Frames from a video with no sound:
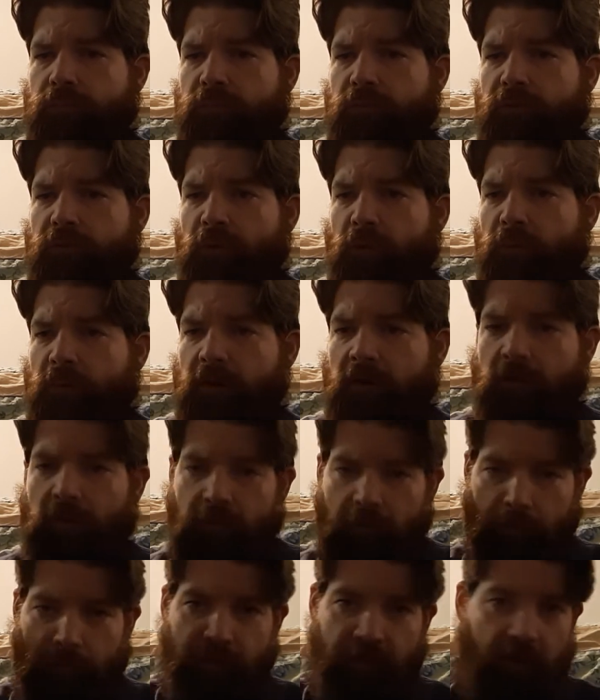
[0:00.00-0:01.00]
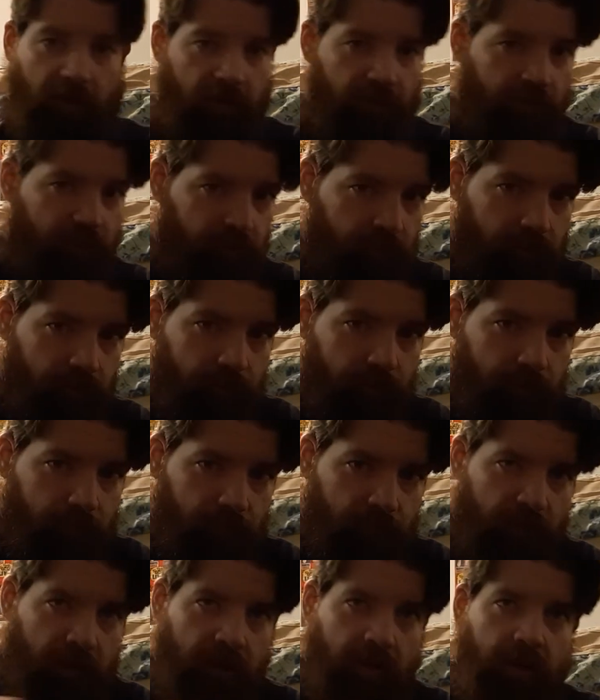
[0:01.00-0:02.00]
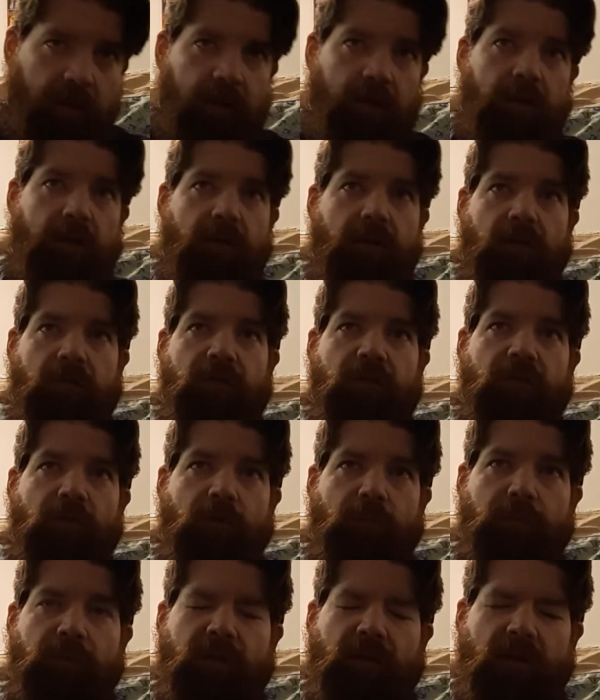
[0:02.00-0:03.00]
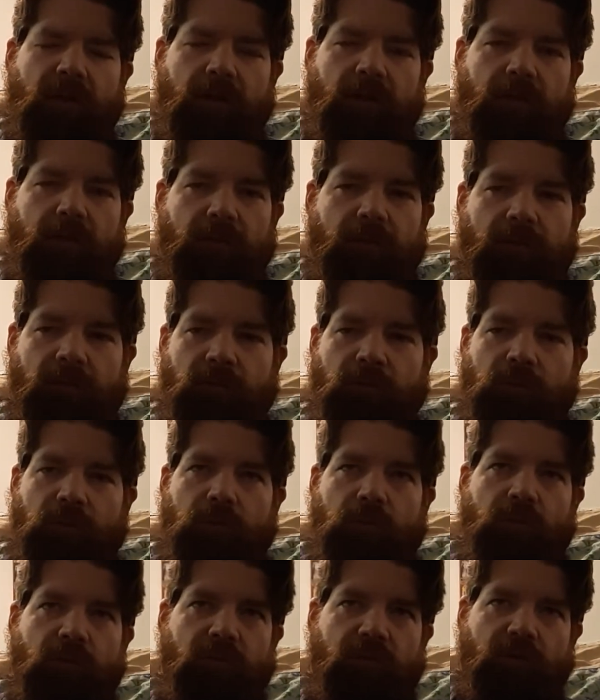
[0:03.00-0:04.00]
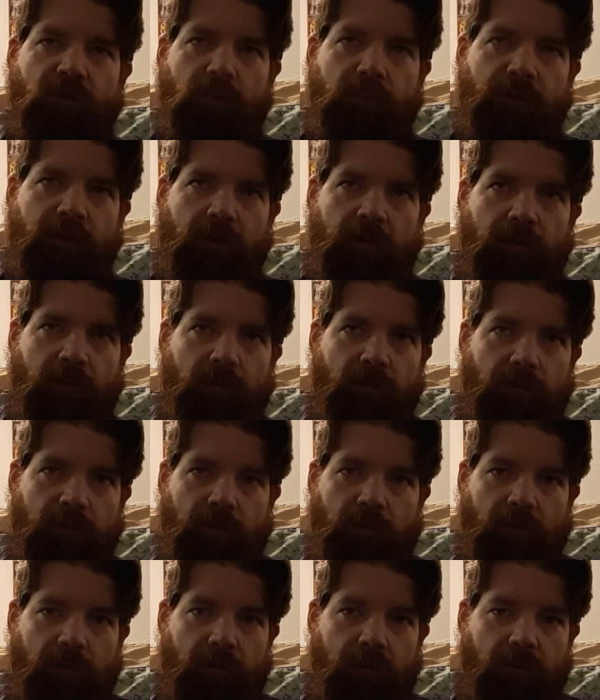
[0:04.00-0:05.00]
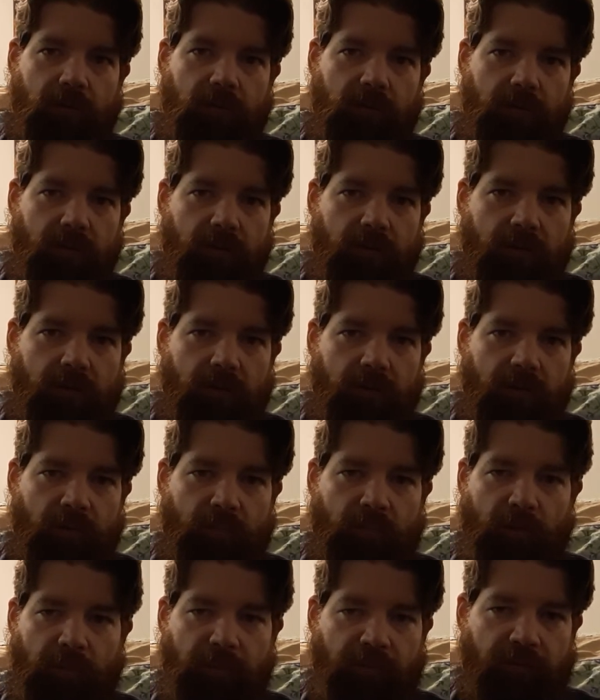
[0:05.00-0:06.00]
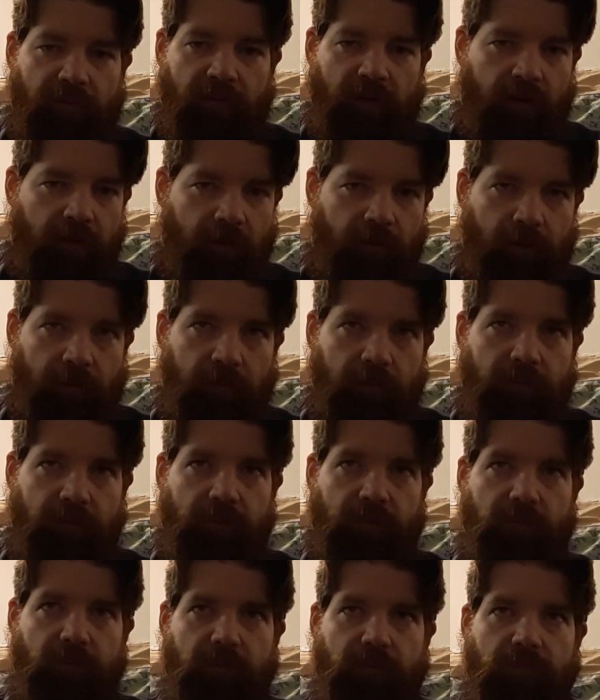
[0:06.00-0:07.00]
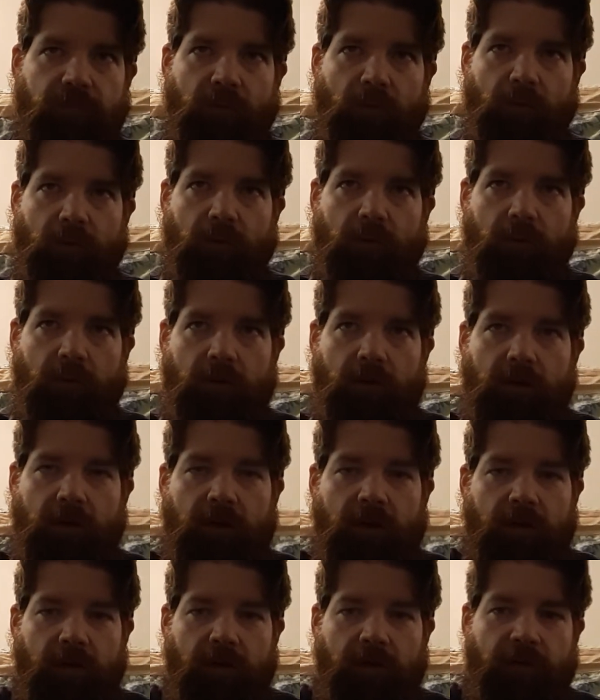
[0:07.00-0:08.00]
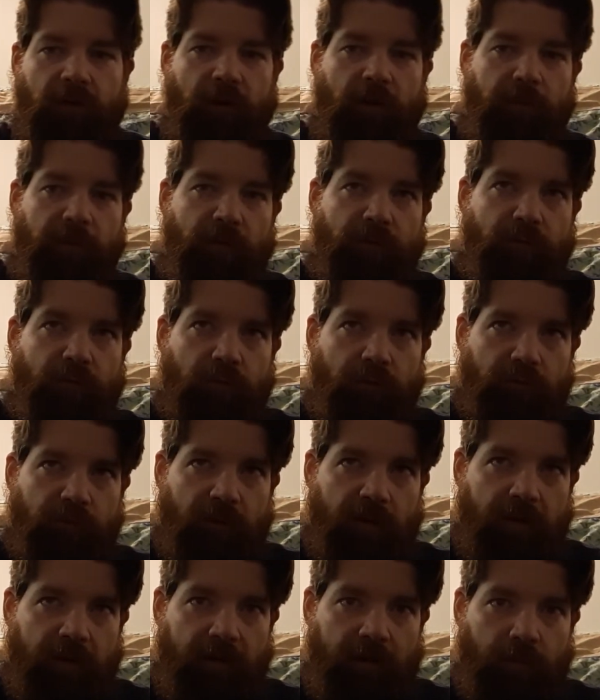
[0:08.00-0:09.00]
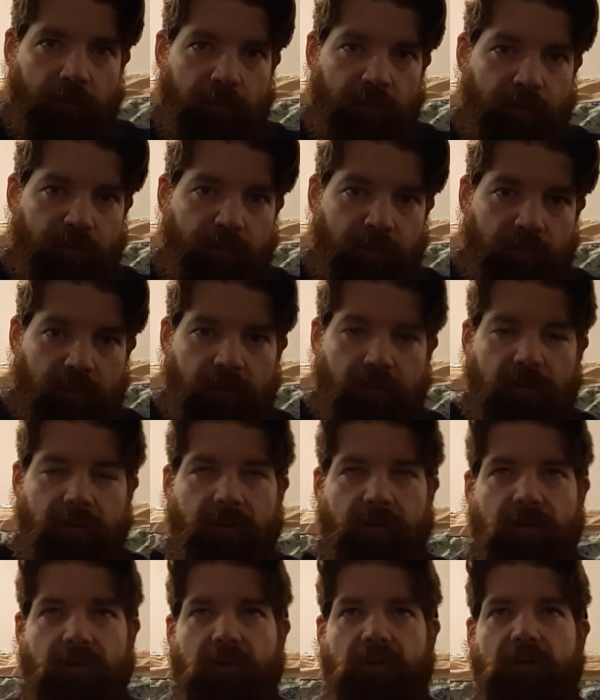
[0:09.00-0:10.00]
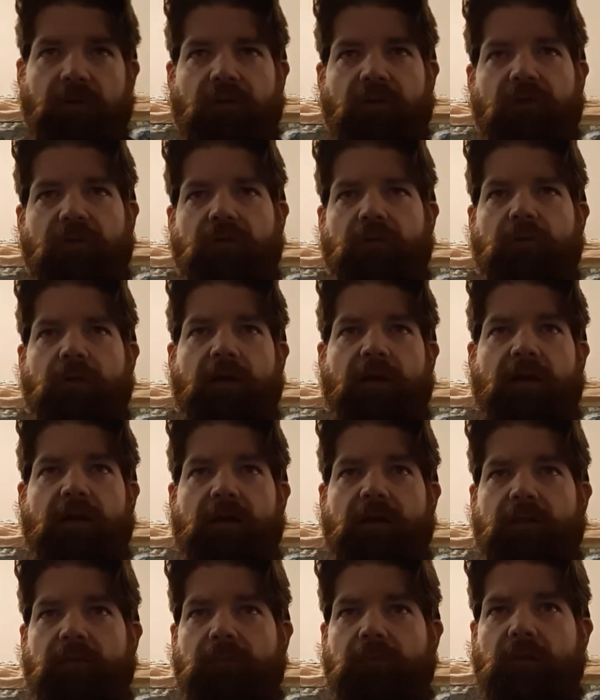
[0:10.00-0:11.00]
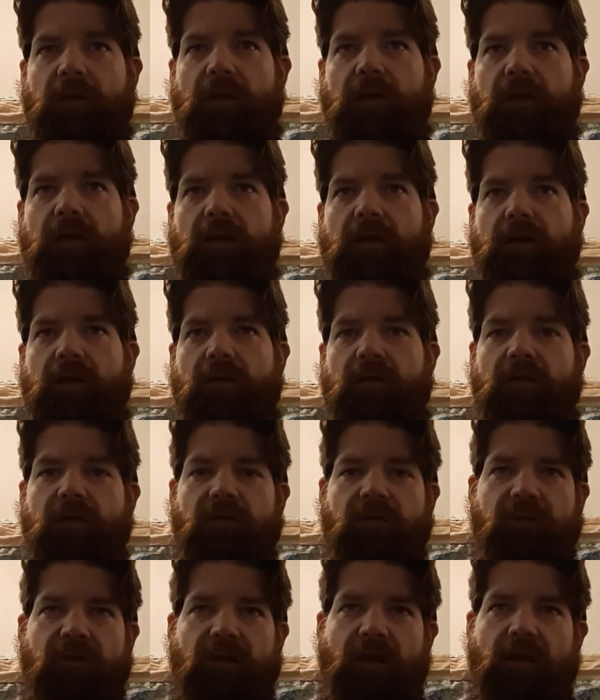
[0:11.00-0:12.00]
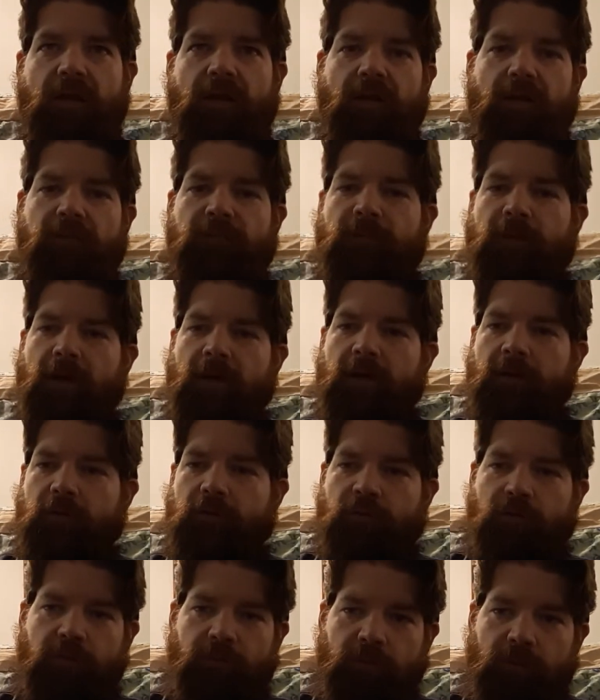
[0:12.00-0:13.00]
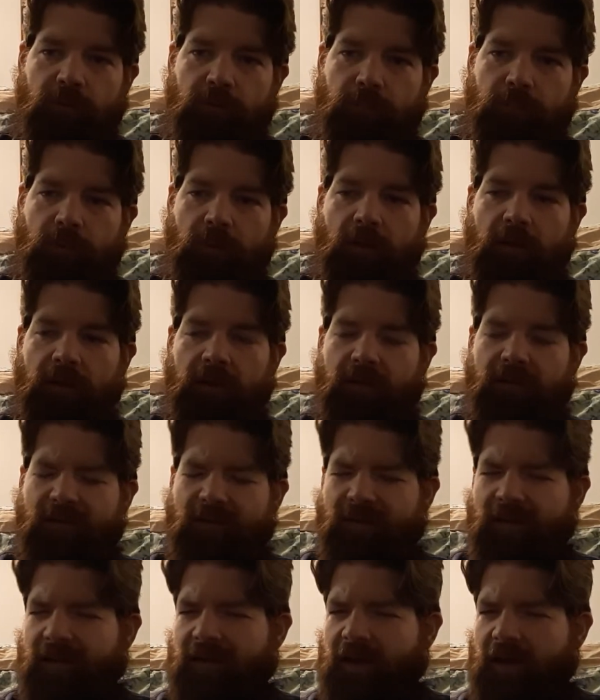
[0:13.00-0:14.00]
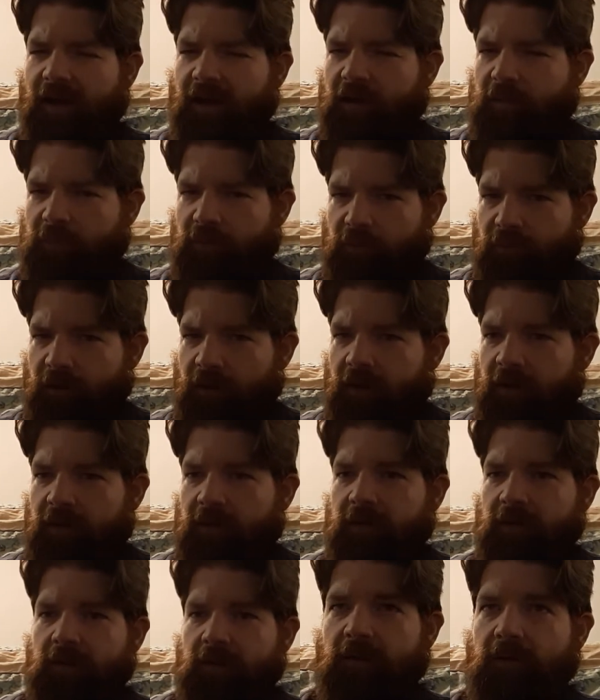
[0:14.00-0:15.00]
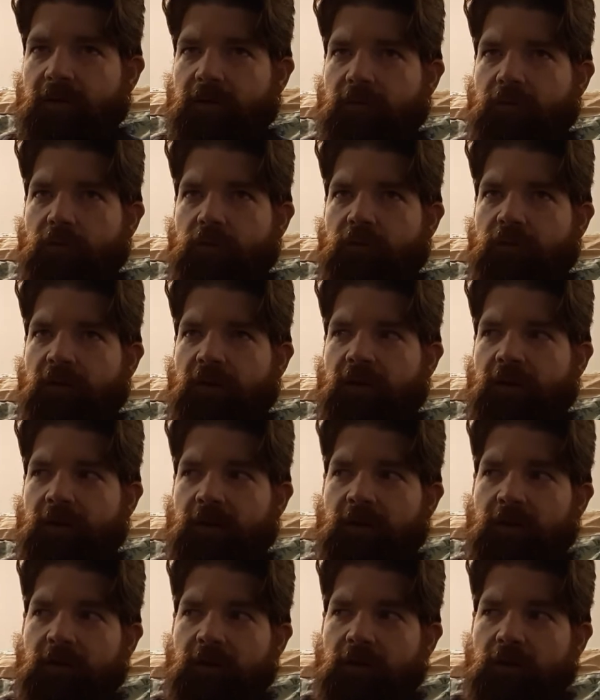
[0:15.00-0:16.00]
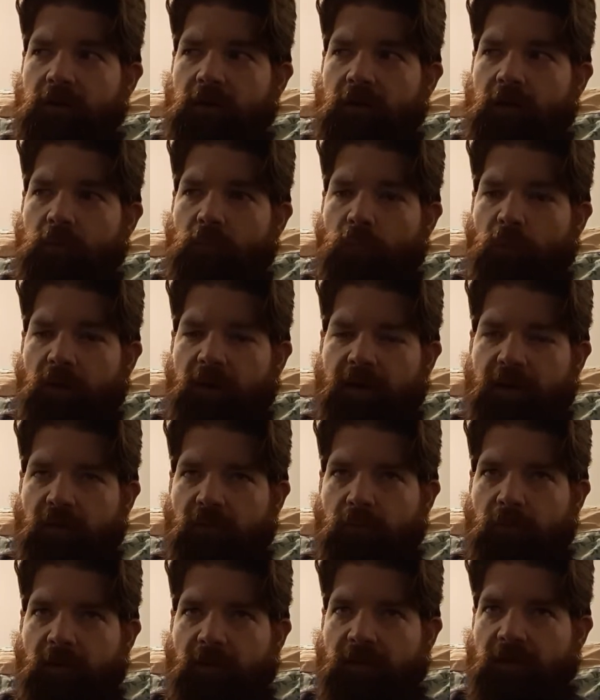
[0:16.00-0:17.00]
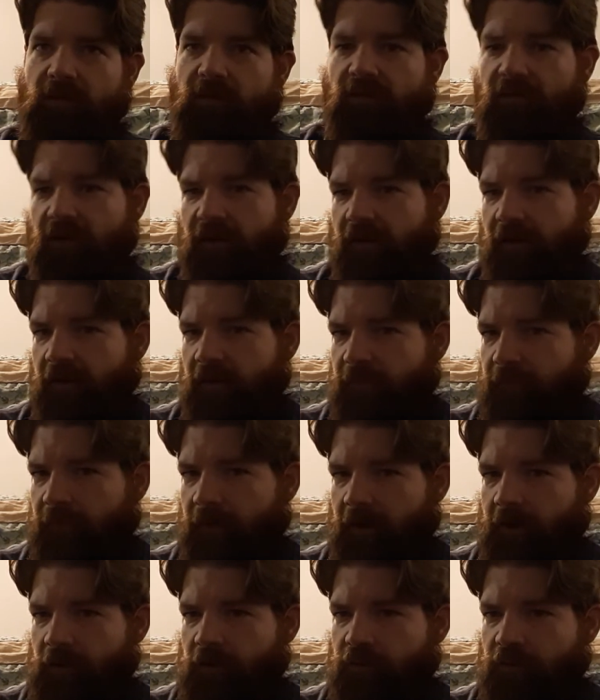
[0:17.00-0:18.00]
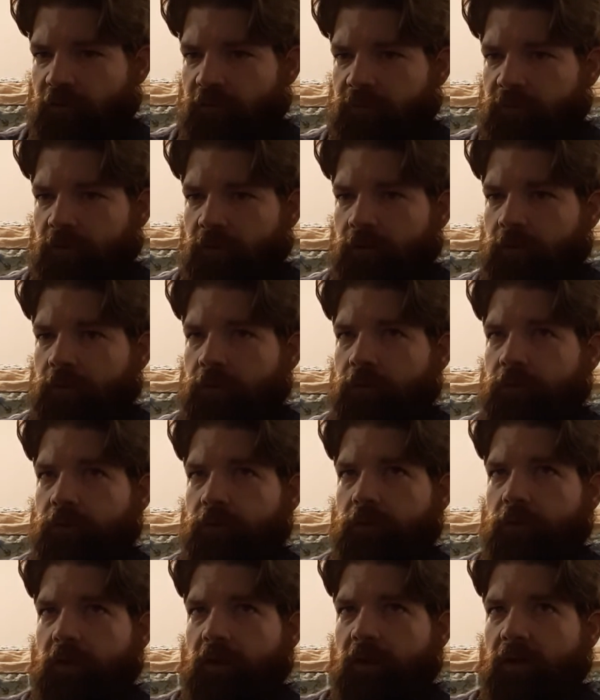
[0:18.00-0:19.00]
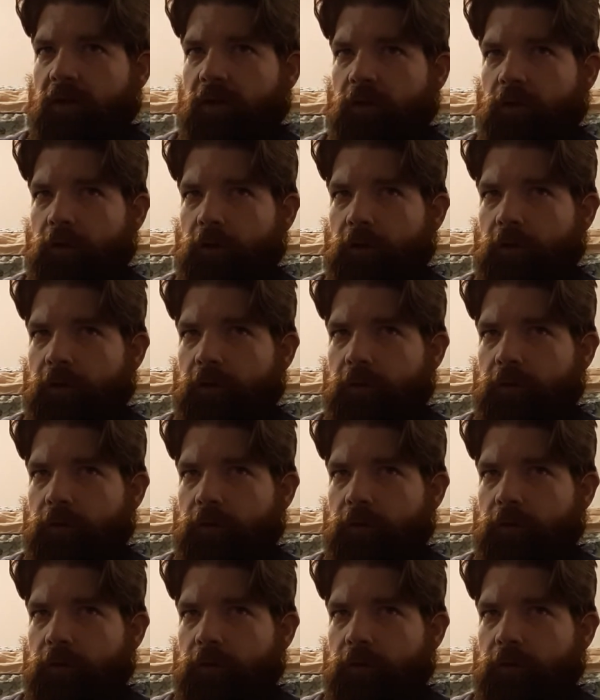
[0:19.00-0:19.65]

throwing her the pitch, right? He's still being the dude. He's still being the representative for the army. He's still trying to get her recruited. So like he is taking advantage of her, but like it's a dichotomy, right? In one aspect he's taking advantage of her in